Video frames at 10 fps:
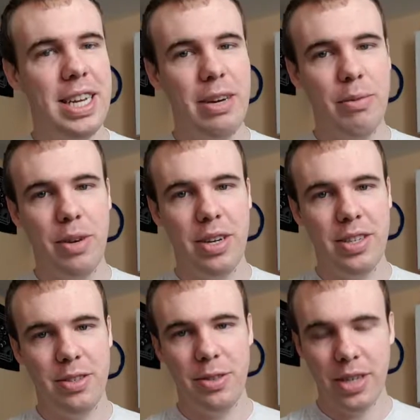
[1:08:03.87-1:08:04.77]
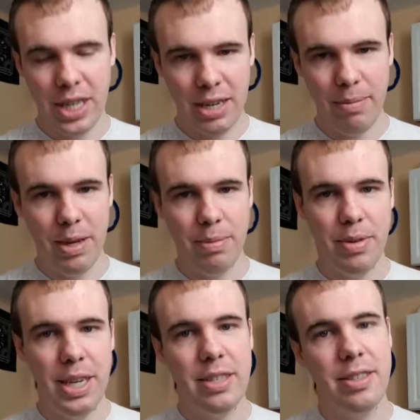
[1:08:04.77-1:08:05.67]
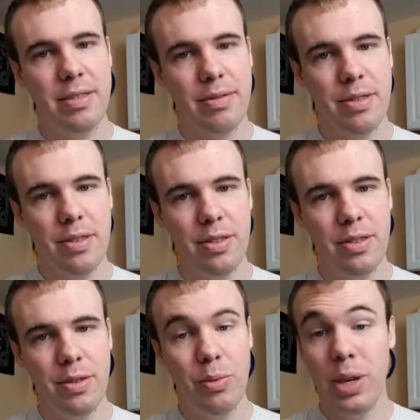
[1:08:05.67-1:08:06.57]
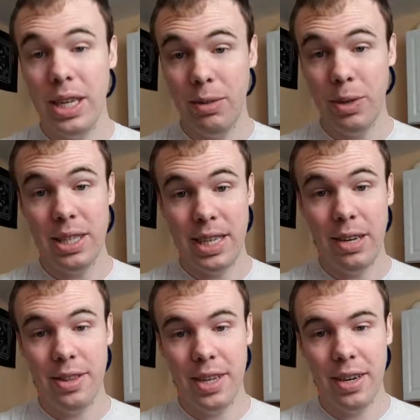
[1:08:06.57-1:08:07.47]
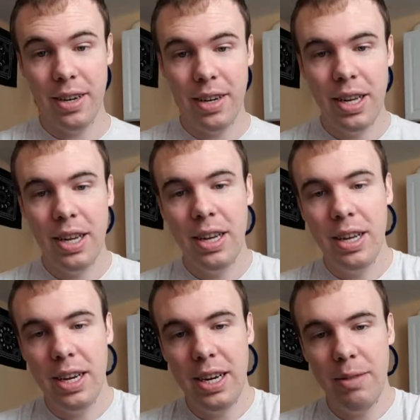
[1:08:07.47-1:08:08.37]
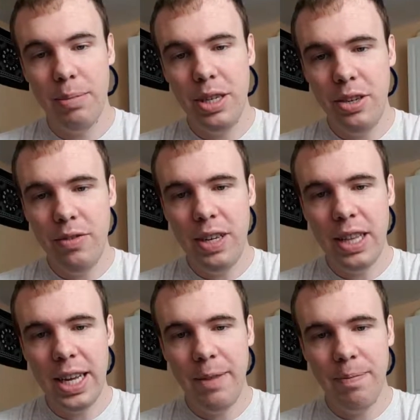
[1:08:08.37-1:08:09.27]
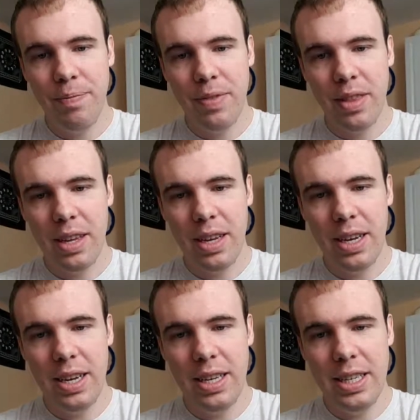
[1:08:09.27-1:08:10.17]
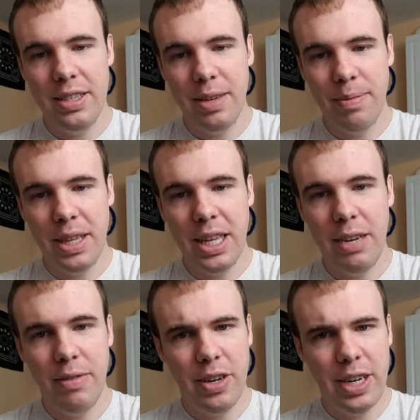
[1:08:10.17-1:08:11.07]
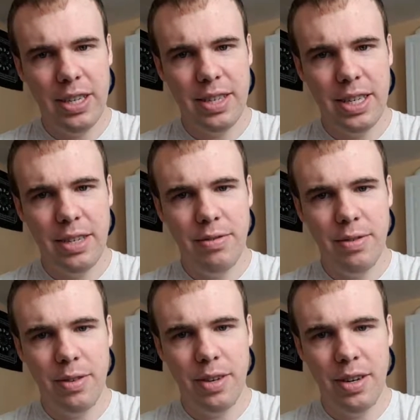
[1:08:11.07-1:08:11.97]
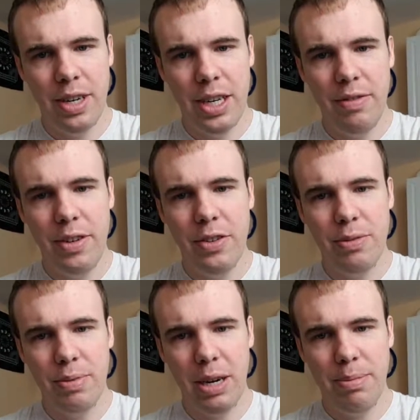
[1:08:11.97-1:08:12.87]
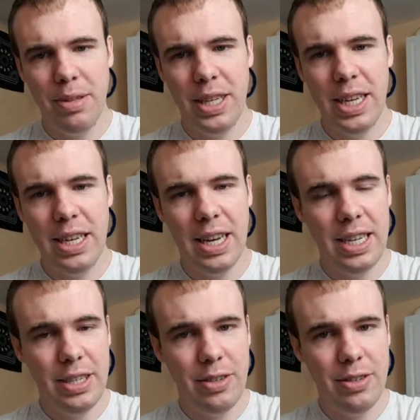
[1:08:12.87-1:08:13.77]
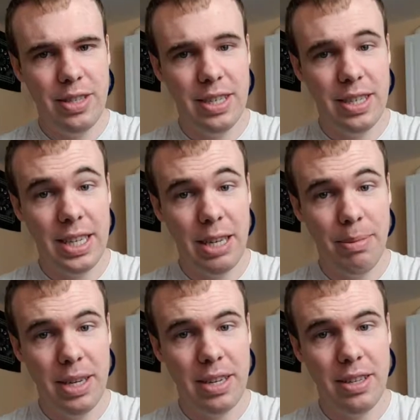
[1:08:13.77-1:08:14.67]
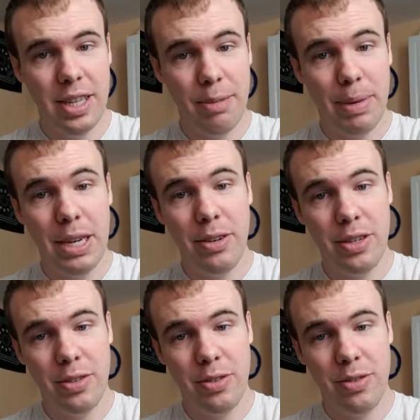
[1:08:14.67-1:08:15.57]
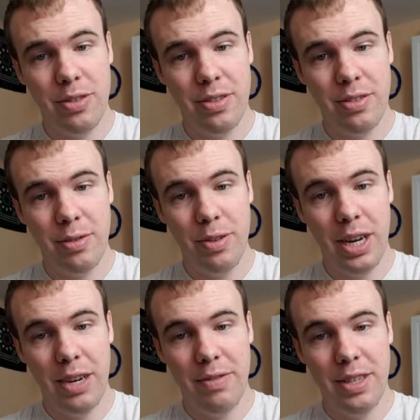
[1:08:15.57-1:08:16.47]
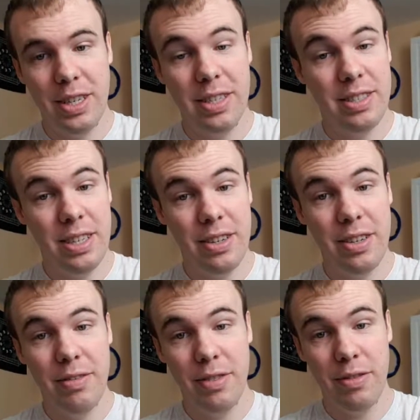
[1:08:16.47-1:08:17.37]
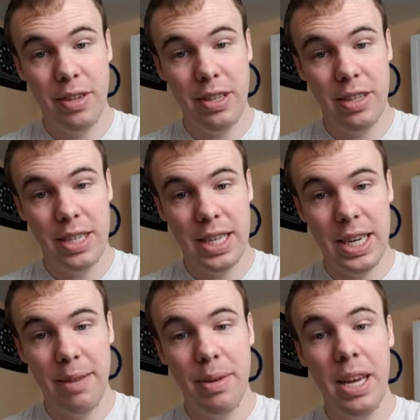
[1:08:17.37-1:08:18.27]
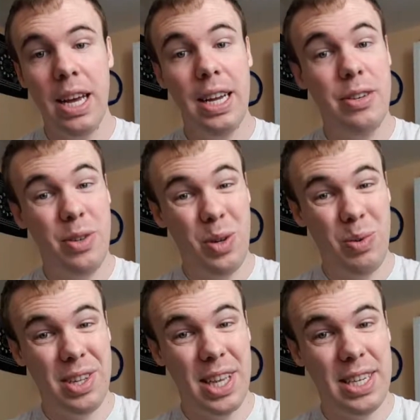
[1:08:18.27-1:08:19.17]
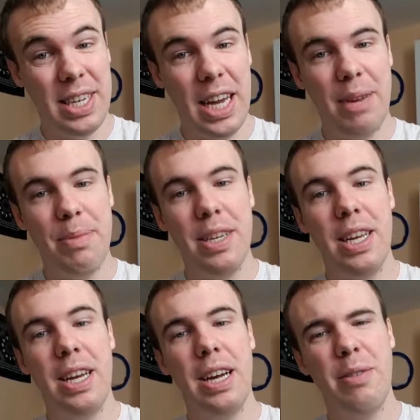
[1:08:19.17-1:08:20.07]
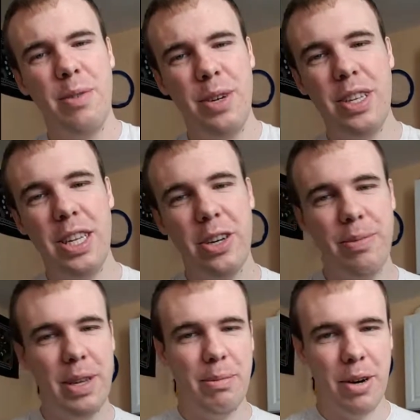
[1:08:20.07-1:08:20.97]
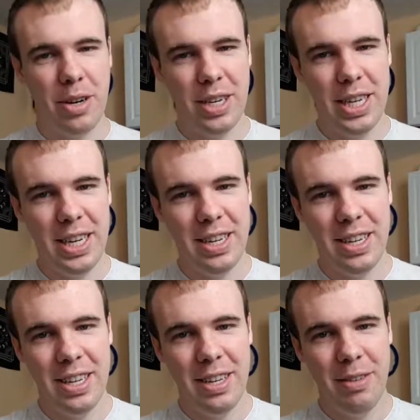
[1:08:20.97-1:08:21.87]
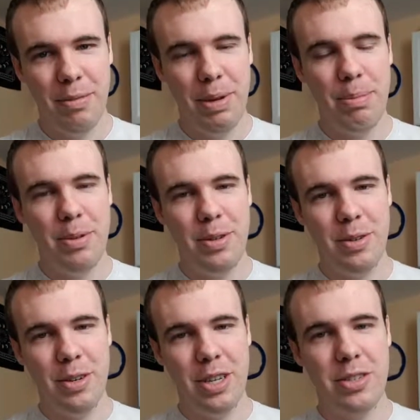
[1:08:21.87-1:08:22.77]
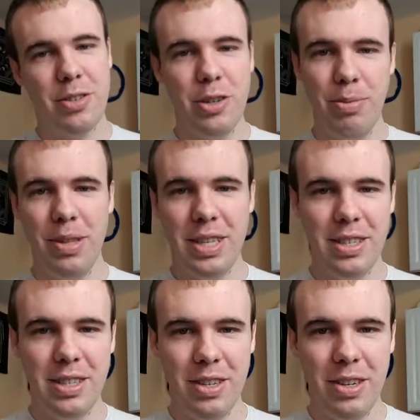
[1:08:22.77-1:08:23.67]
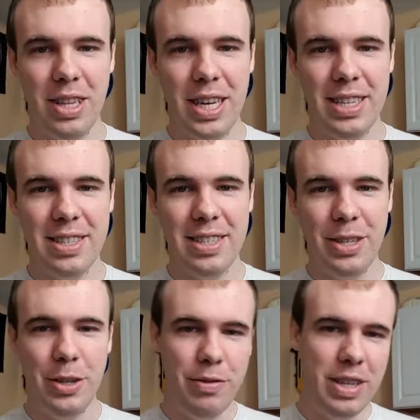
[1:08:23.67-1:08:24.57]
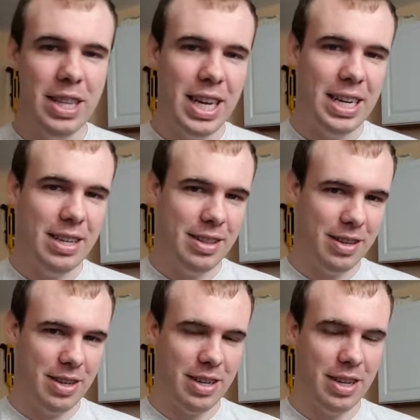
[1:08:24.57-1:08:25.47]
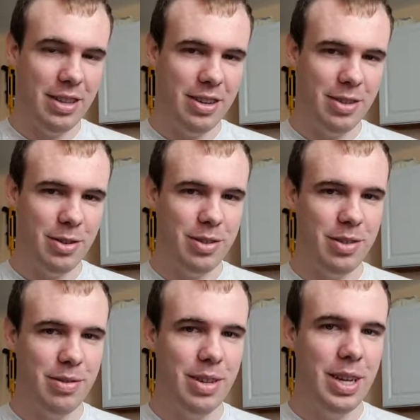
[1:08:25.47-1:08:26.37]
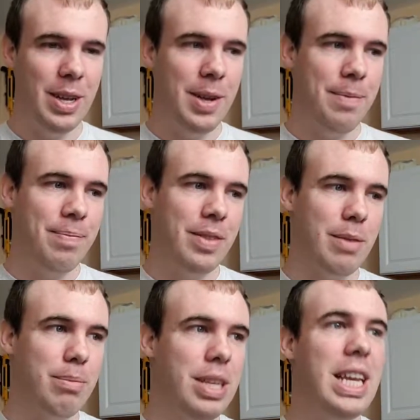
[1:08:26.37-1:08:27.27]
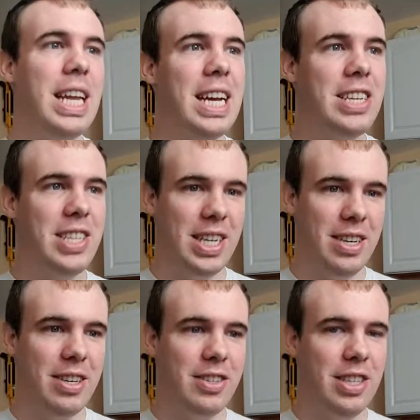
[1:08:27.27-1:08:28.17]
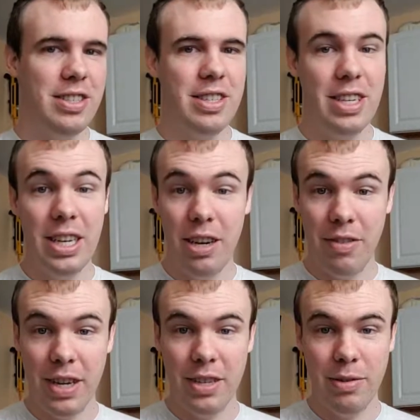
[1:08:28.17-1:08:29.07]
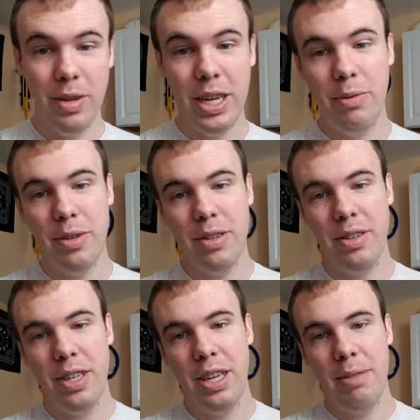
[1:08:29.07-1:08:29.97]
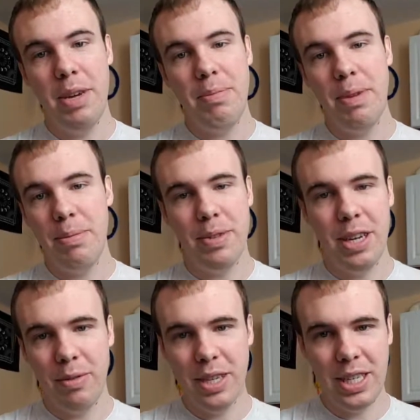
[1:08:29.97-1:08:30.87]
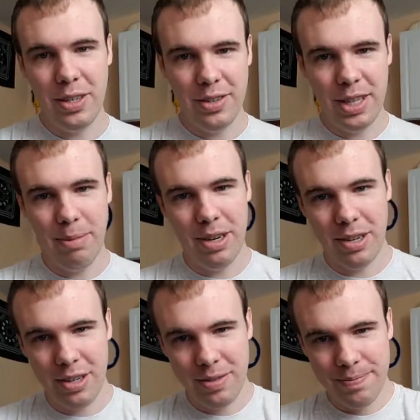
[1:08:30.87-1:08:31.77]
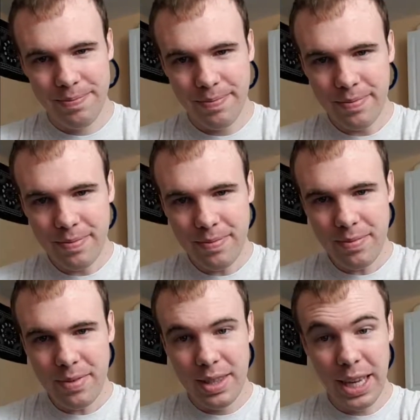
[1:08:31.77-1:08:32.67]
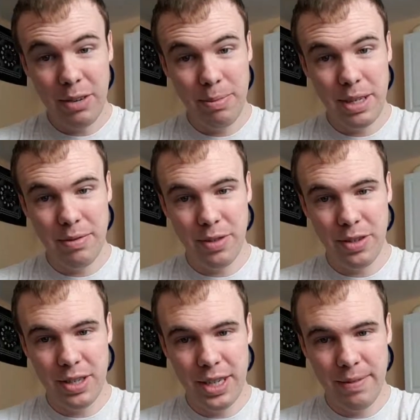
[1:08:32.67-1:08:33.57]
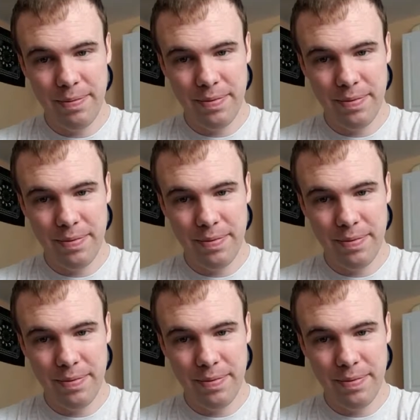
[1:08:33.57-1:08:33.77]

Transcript: network to sort of keep me appraised of what what is out there. Um, but UV light uh, is something that I'm very excited for if used properly and not used as a gimmick, like biocontrols were often considered for a very long time. I don't want that to happen. I really hope that marketing people who are unscrupulous and utilize UV light and other other sorts of bleeding edge technologies in an ineffective way will make people not want to use them at all. That would be unfortunate.